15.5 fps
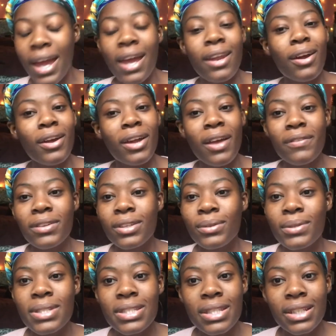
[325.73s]
And all you have to do
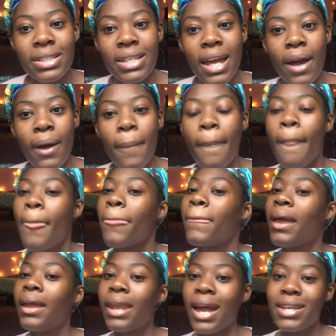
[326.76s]
is sit down
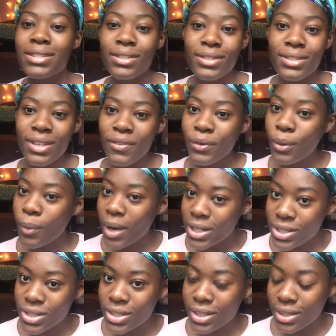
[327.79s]
and ask yourself
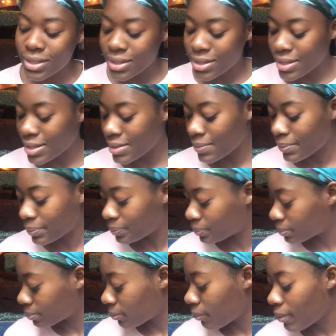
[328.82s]
questions.
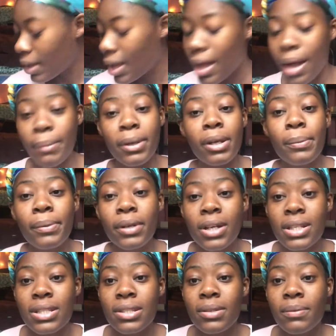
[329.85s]
I'm gonna put
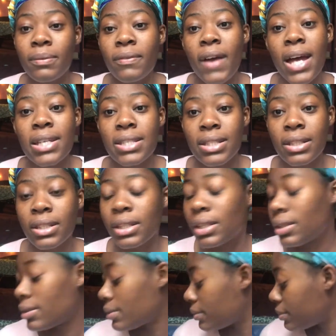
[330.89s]
on some Vaseline
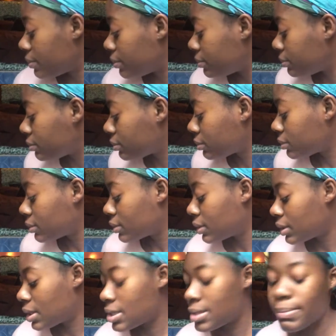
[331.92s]

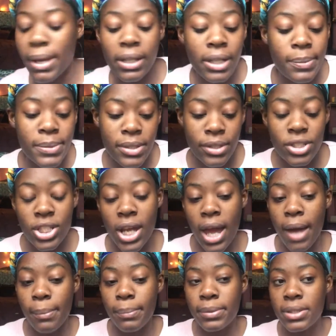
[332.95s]
because my lips are
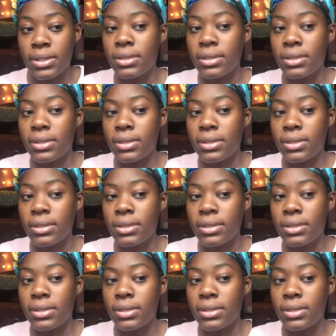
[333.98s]
chapped.